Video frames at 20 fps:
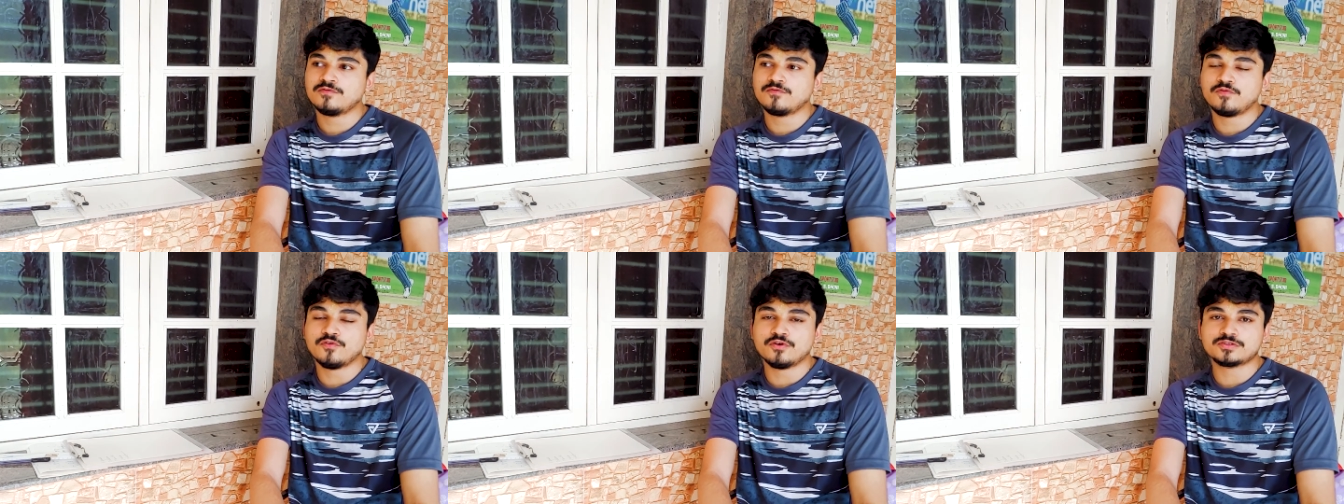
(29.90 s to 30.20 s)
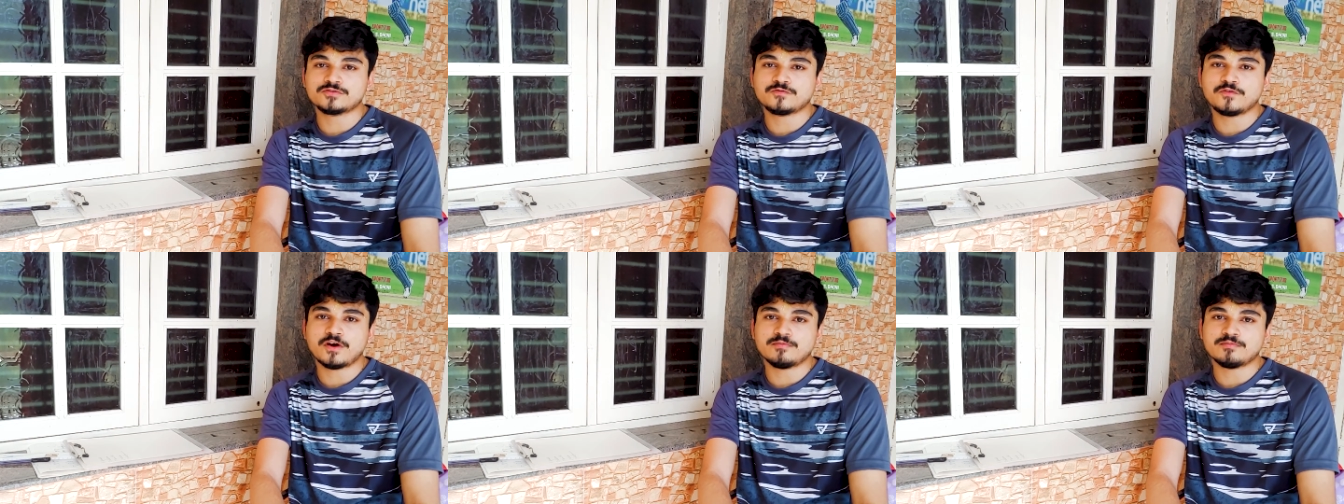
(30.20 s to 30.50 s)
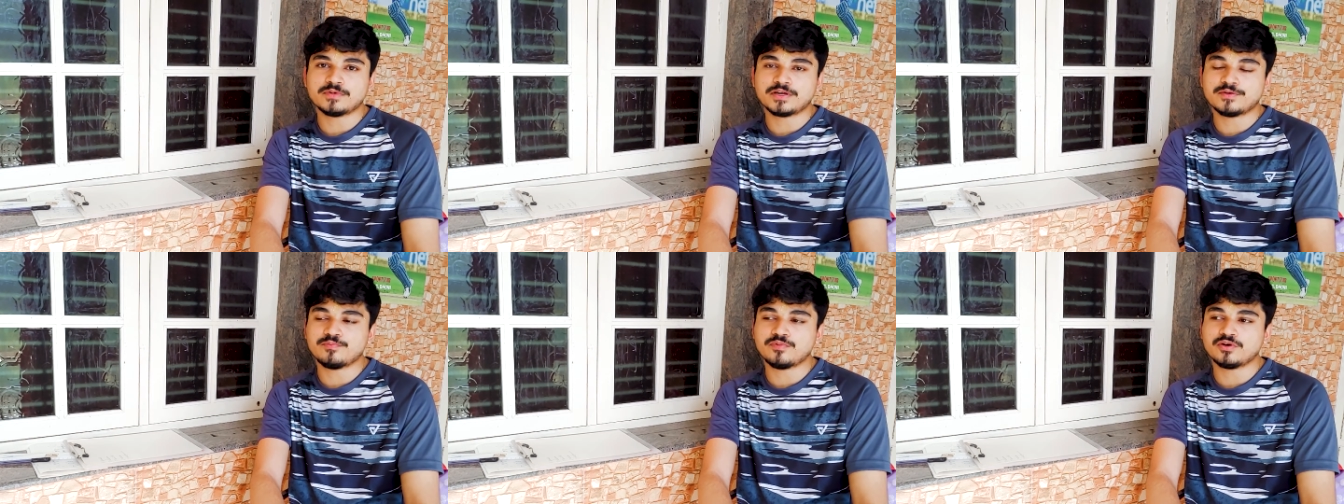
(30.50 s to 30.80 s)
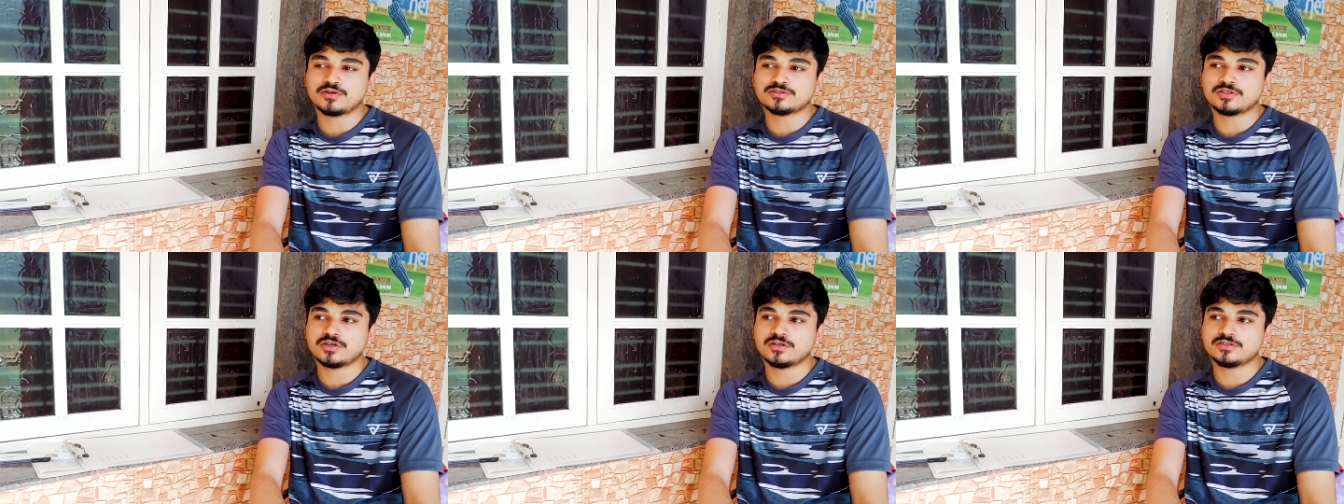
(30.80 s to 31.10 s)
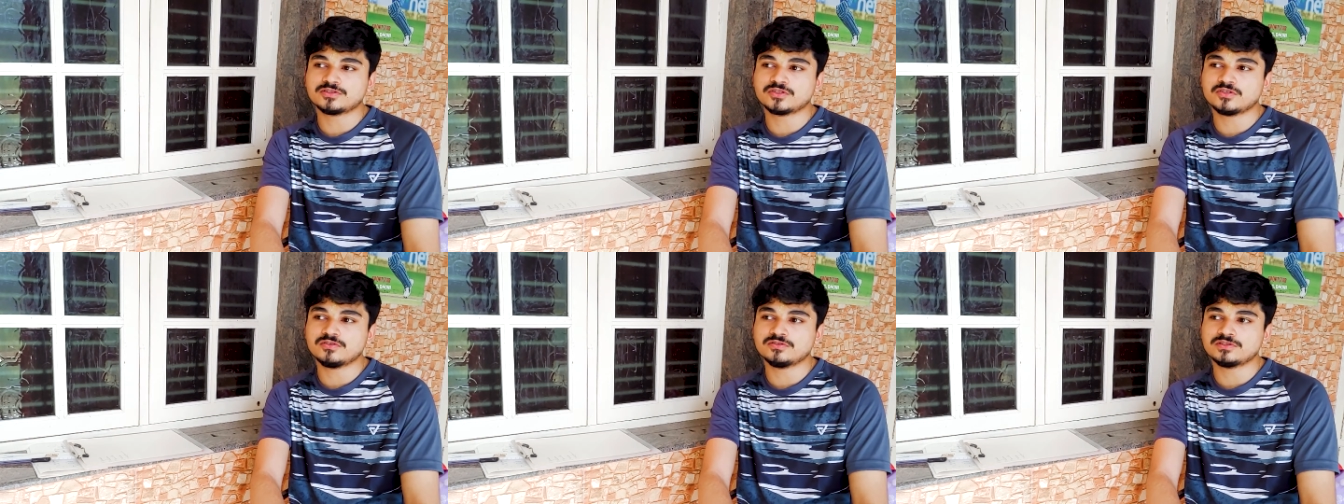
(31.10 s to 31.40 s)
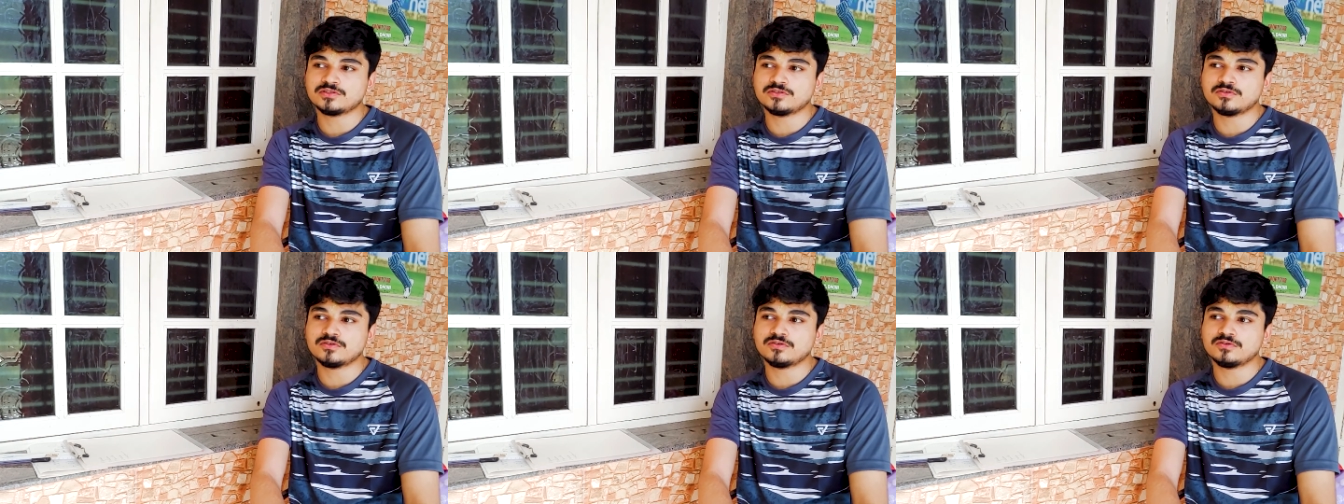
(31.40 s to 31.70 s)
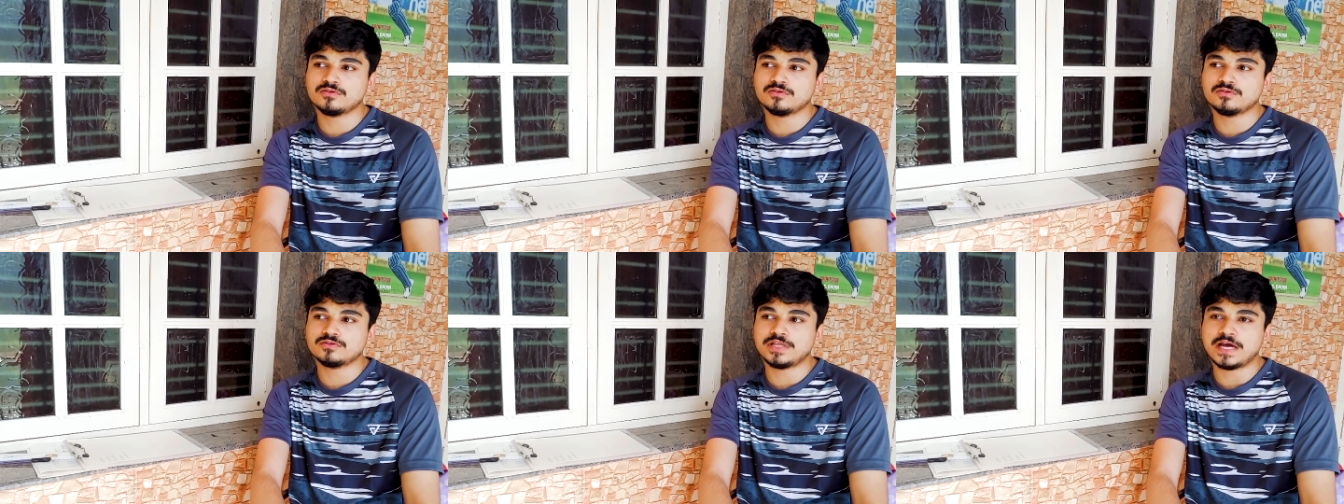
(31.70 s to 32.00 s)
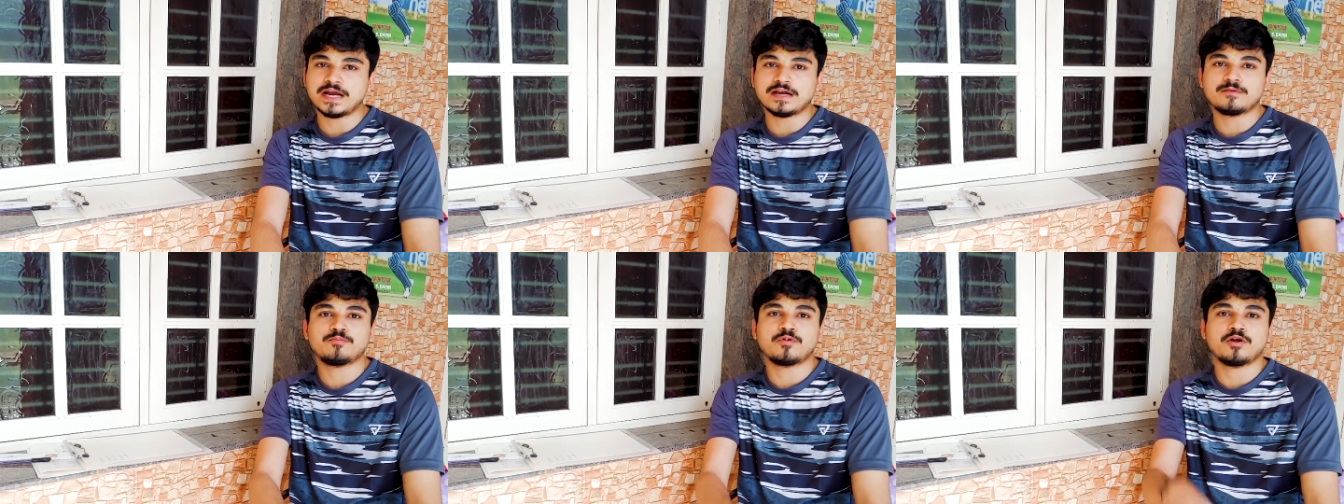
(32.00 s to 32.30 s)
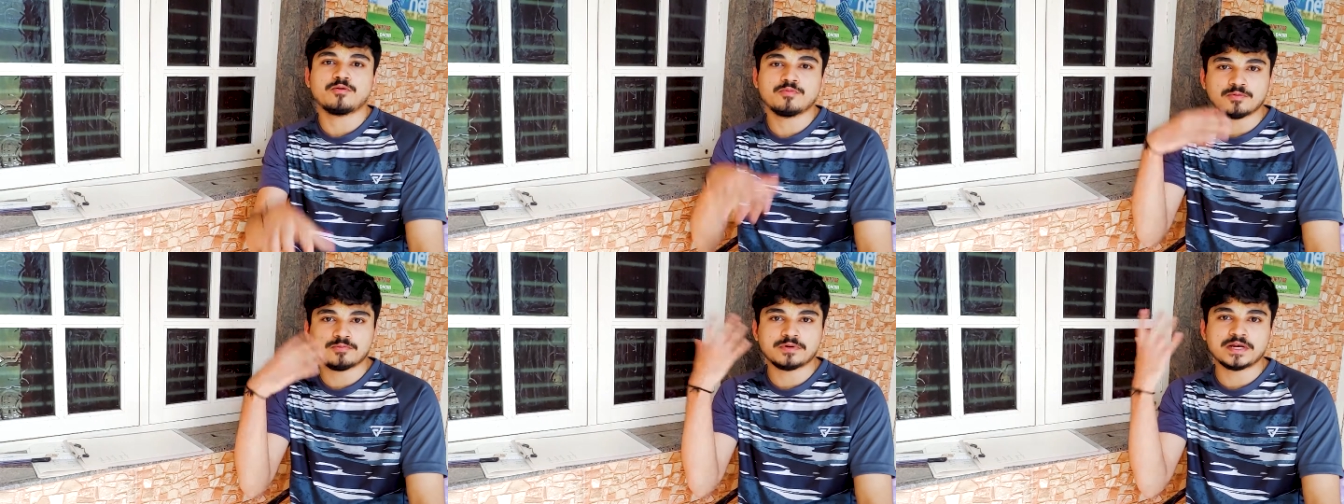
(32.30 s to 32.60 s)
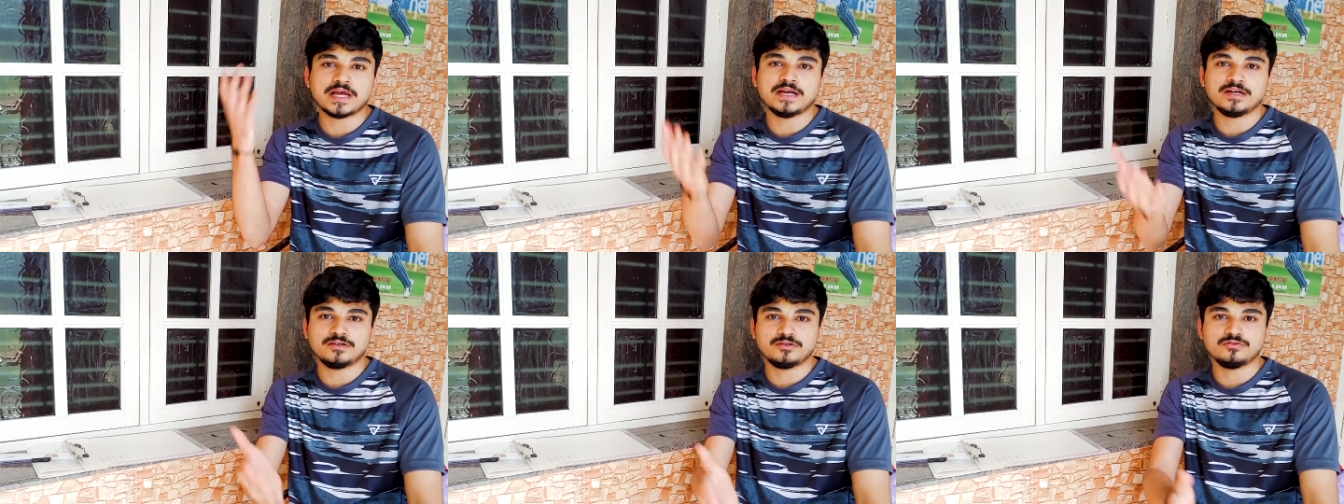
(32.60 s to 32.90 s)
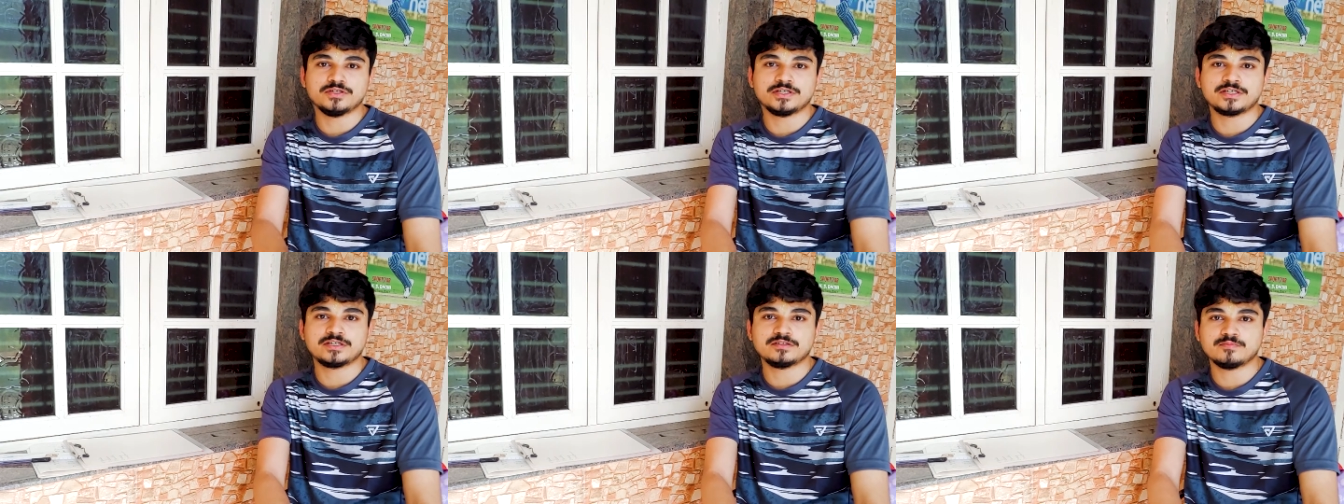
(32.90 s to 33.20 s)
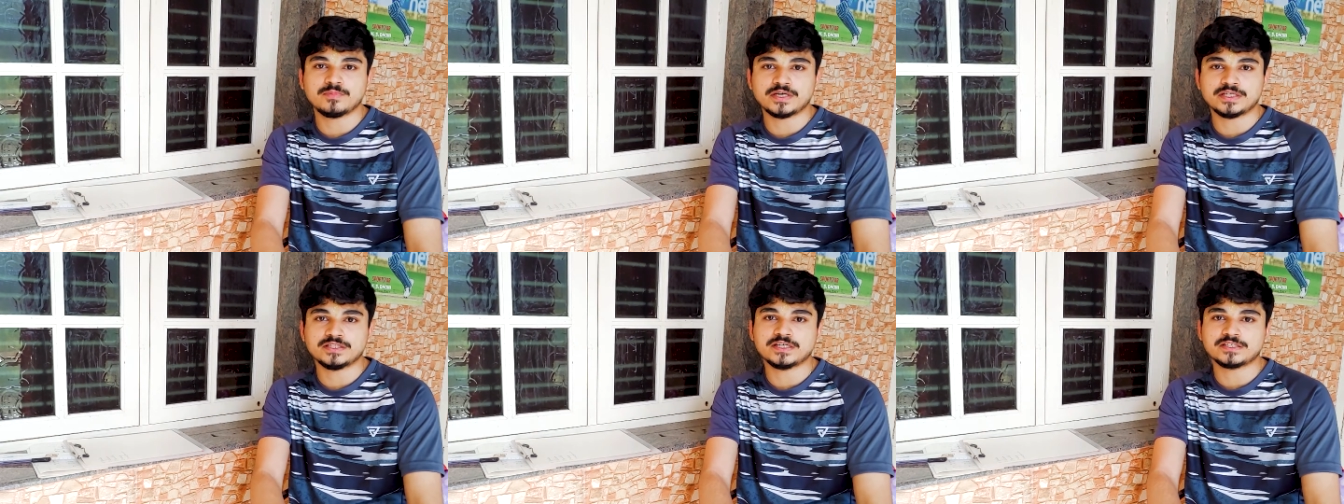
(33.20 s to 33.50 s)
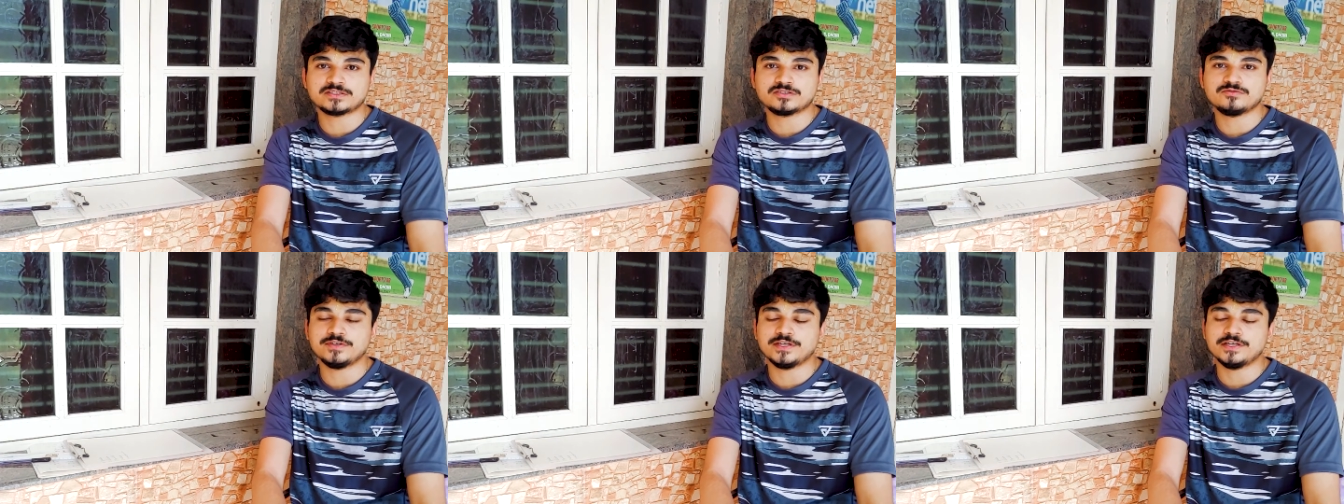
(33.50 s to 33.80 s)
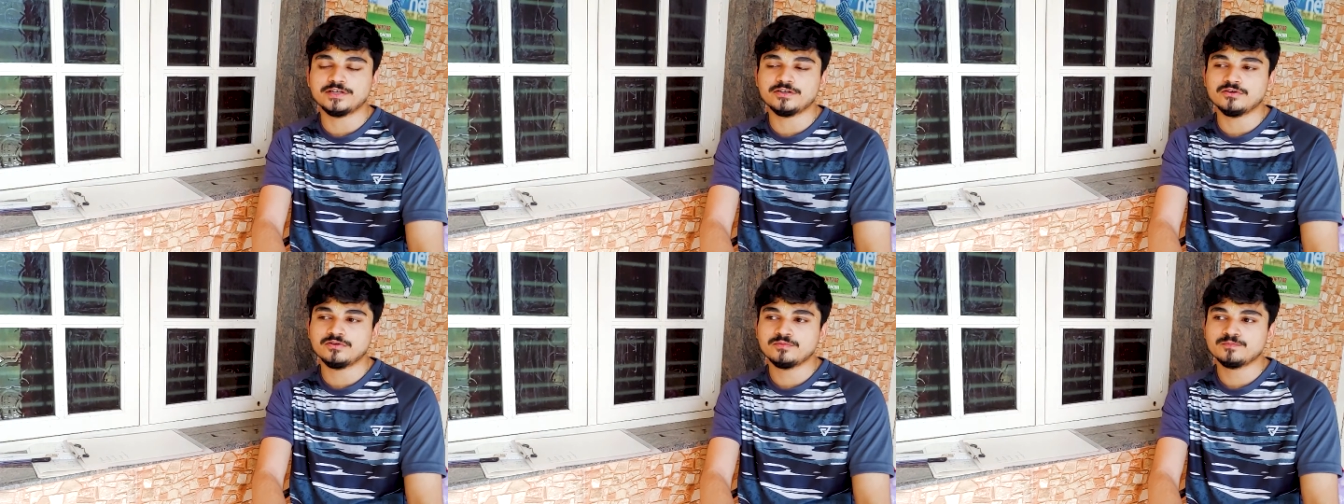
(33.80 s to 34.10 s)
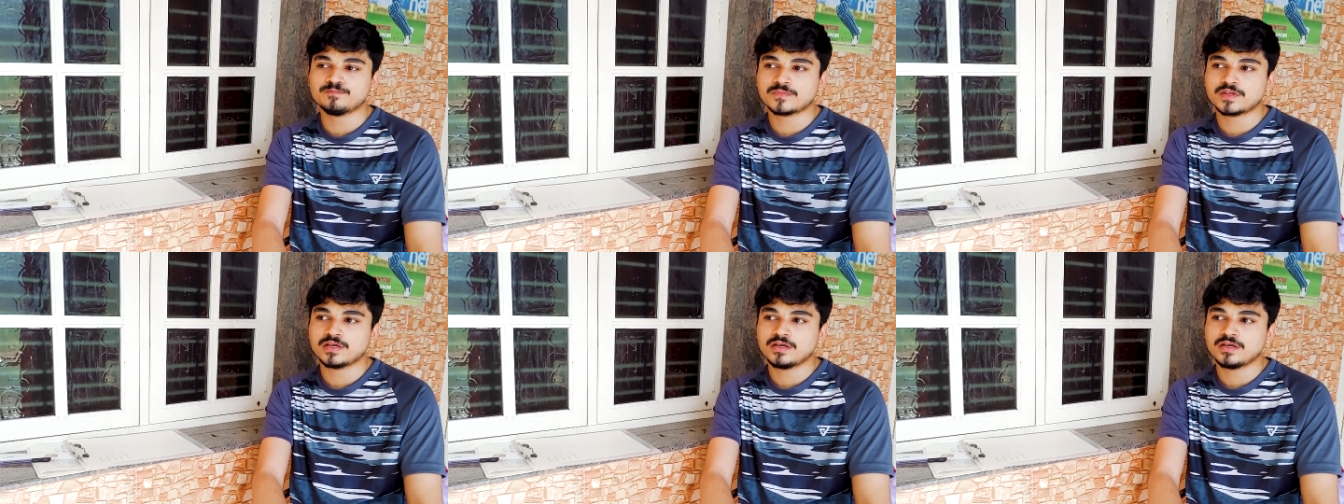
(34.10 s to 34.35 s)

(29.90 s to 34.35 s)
4th uh, PharmD books also. So that probably I'll do it in my next video